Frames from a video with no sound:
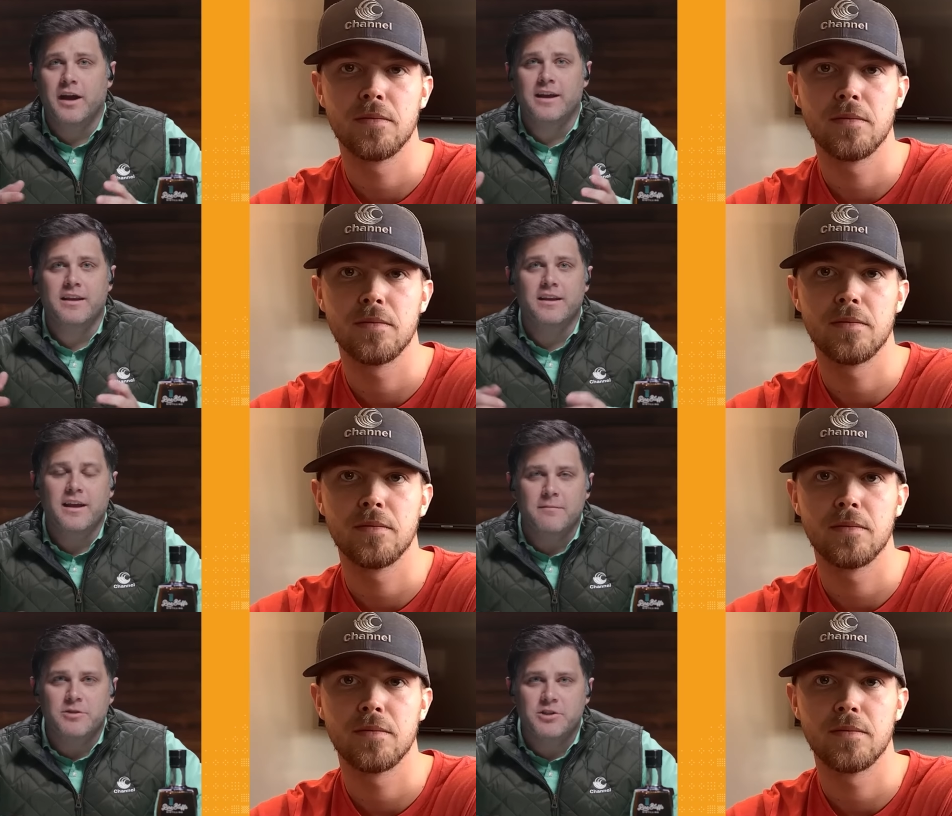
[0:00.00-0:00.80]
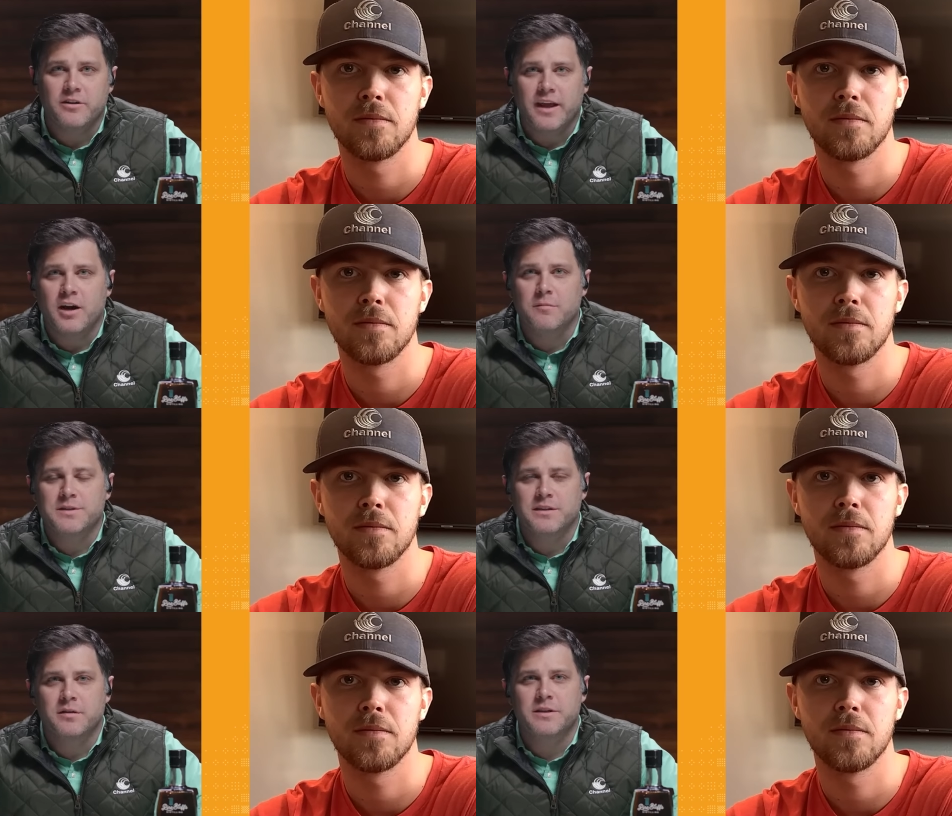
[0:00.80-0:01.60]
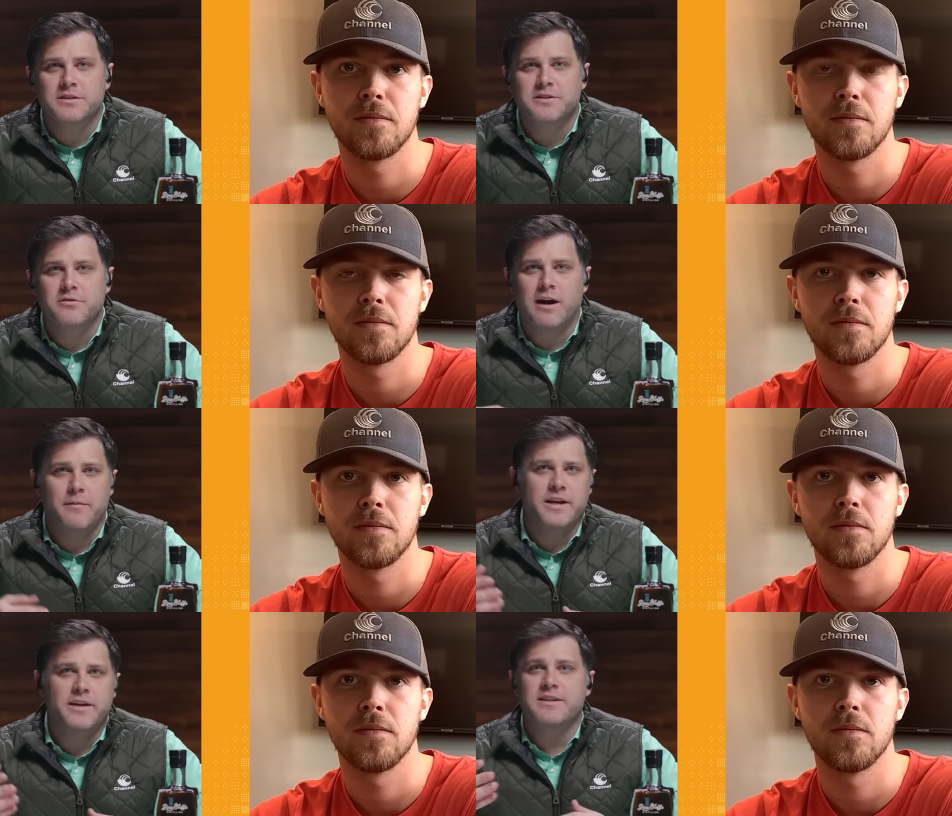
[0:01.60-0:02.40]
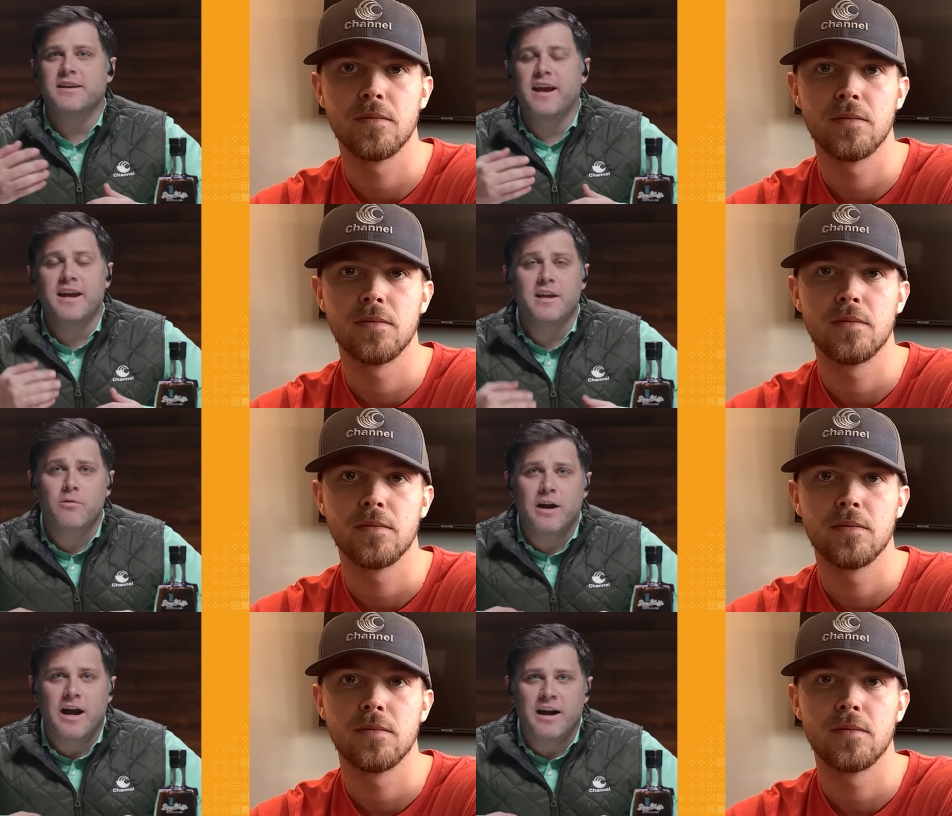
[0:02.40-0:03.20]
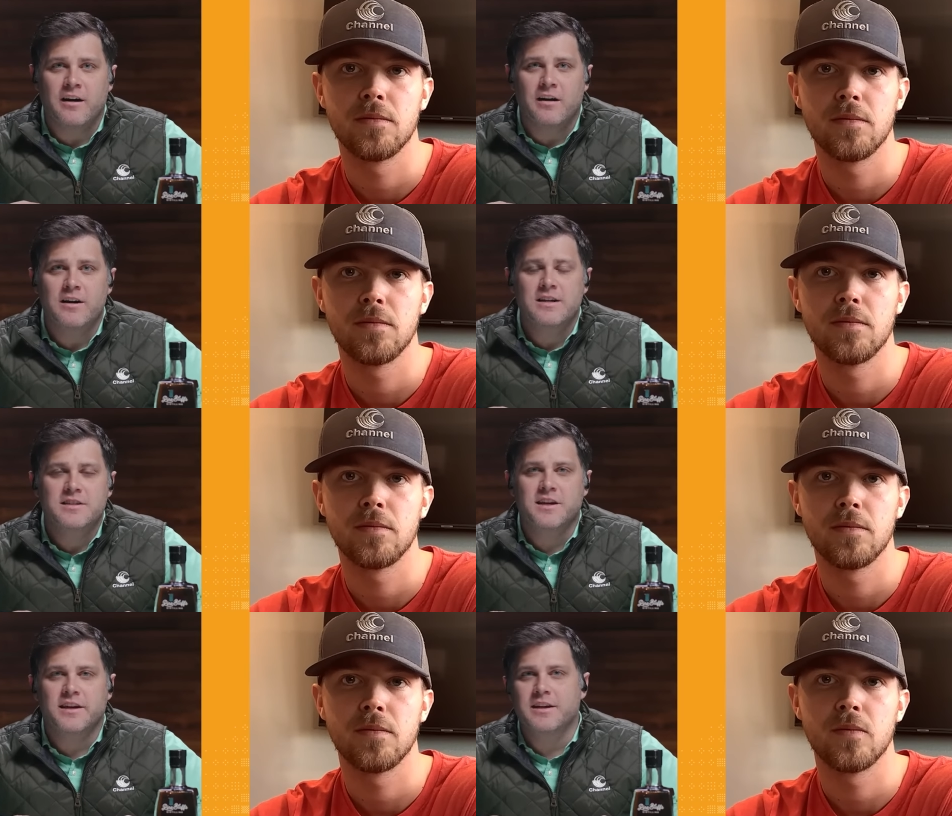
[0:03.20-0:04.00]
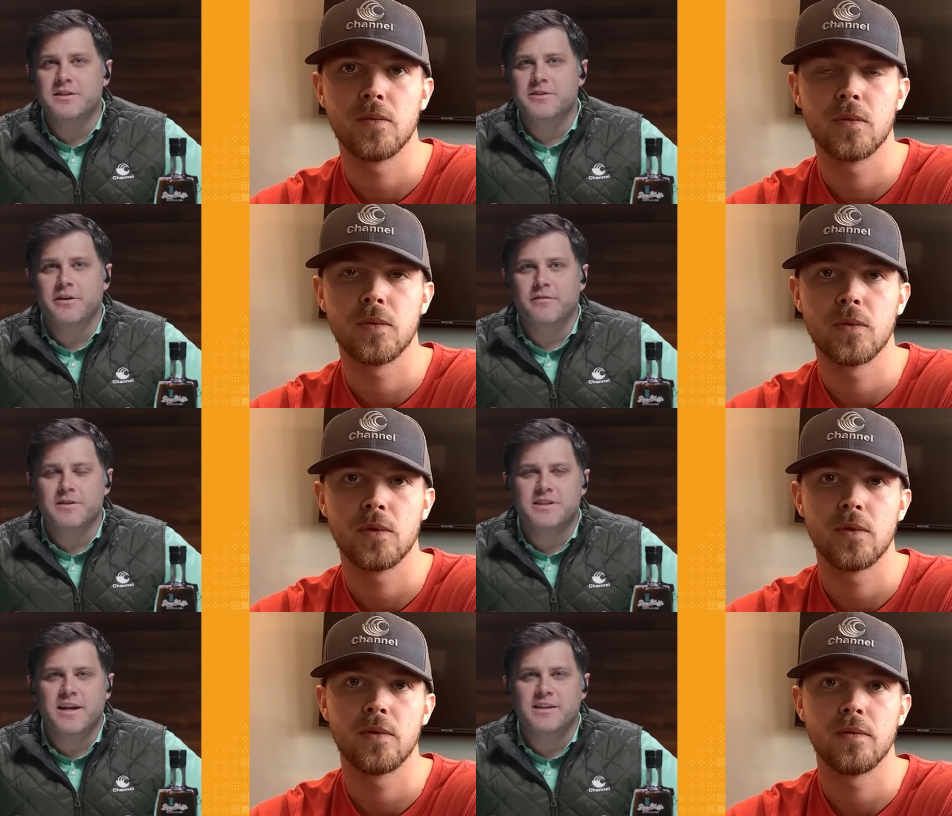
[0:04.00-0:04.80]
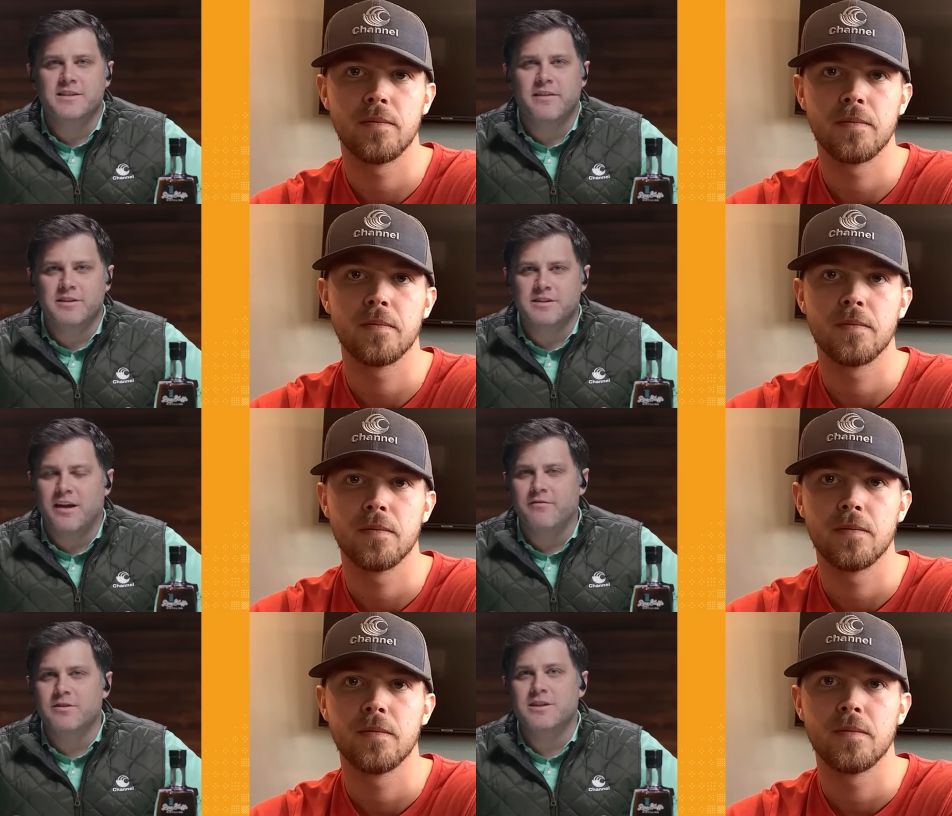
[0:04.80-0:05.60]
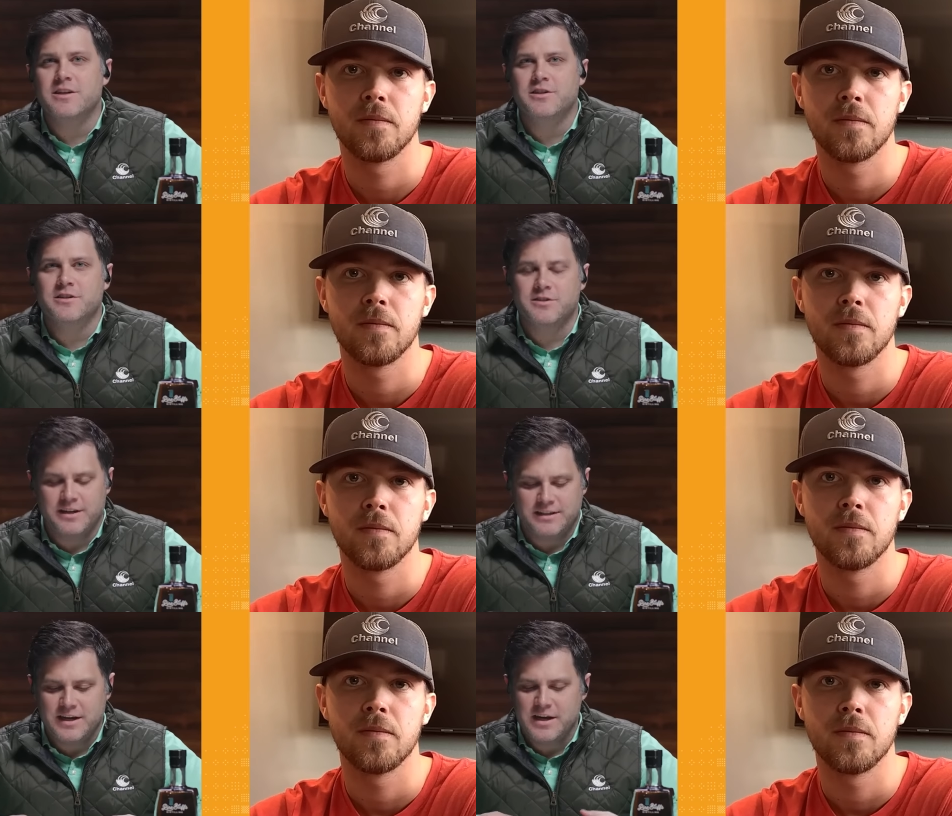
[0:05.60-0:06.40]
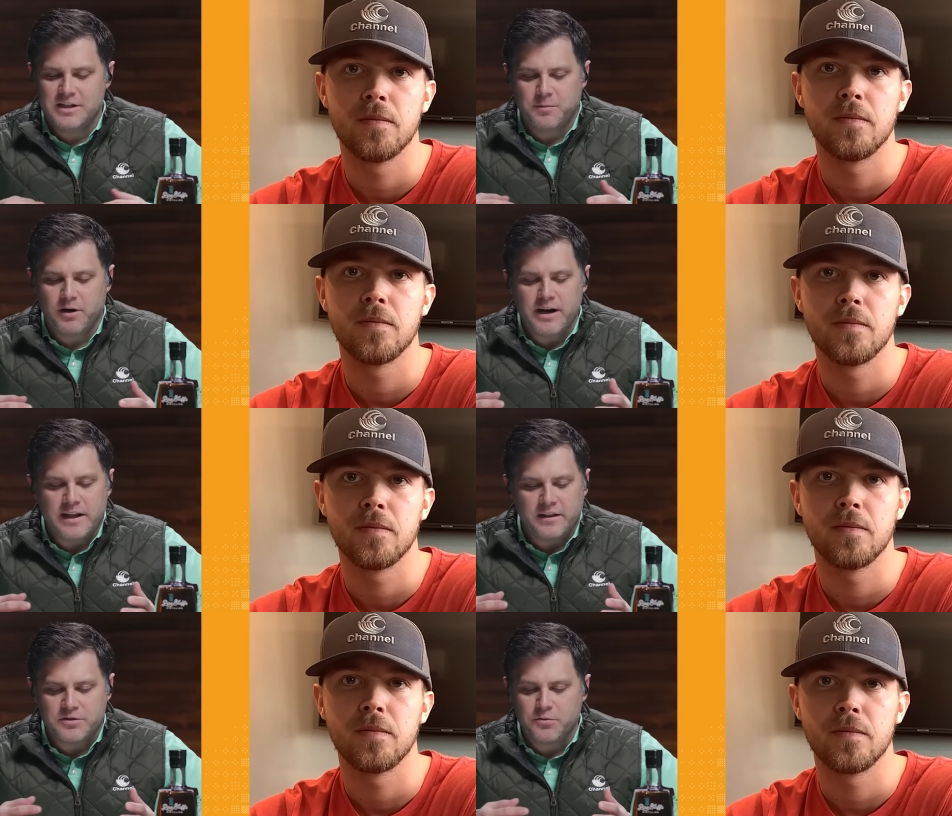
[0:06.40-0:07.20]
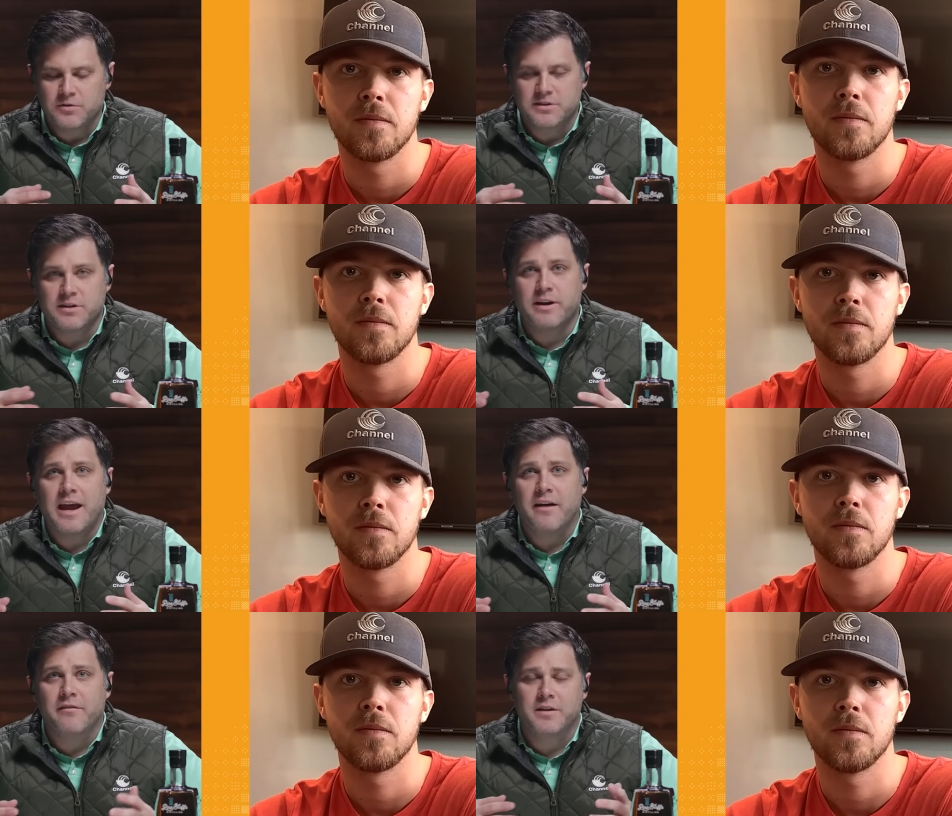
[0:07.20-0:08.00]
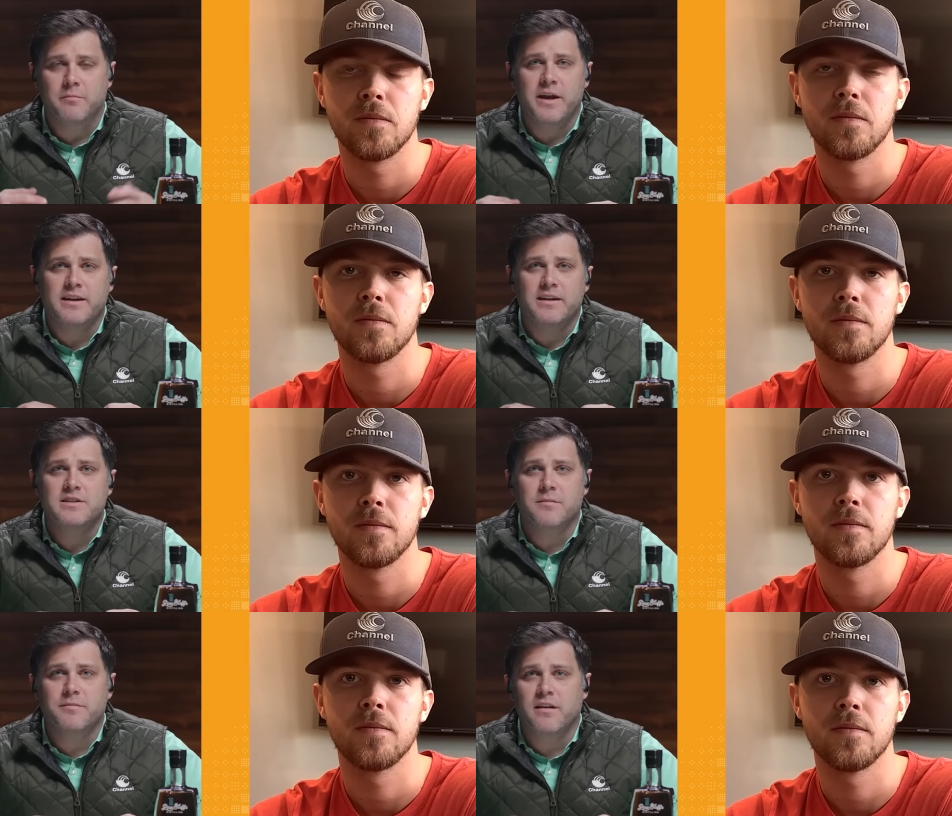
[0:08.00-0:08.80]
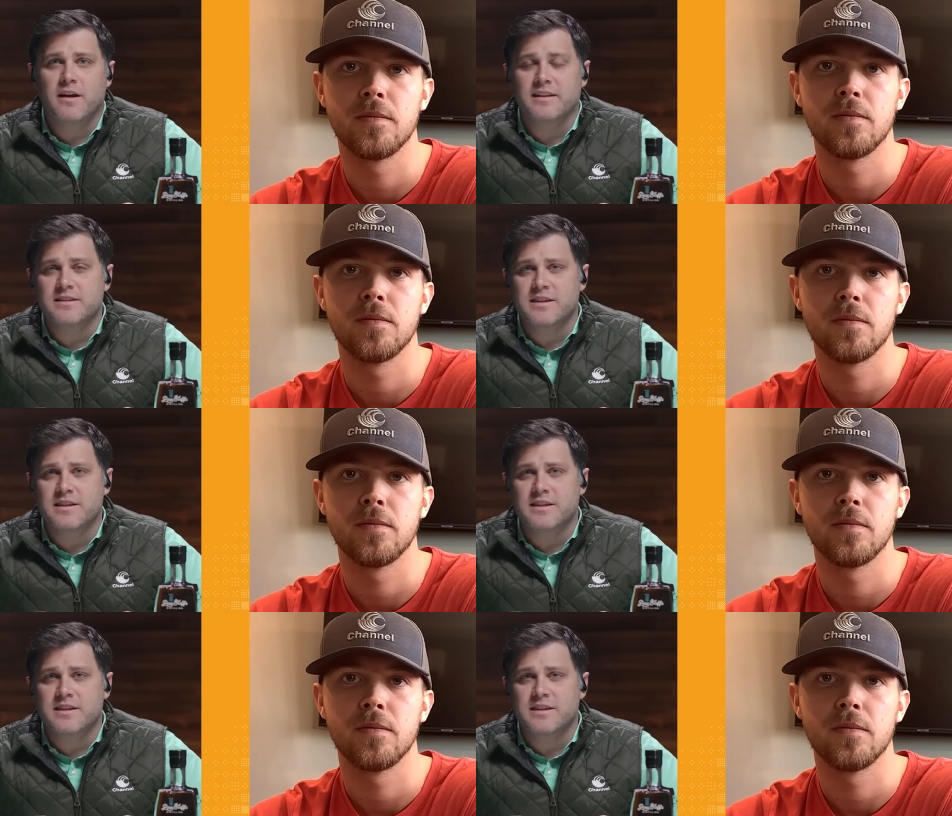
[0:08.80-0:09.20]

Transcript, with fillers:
Speaker 1: I, I'm sure that helps a little bit too, right? I mean, even today, you and I are sitting in two different states having this conversation, so that's it's pretty neat the tools that we have to make something like this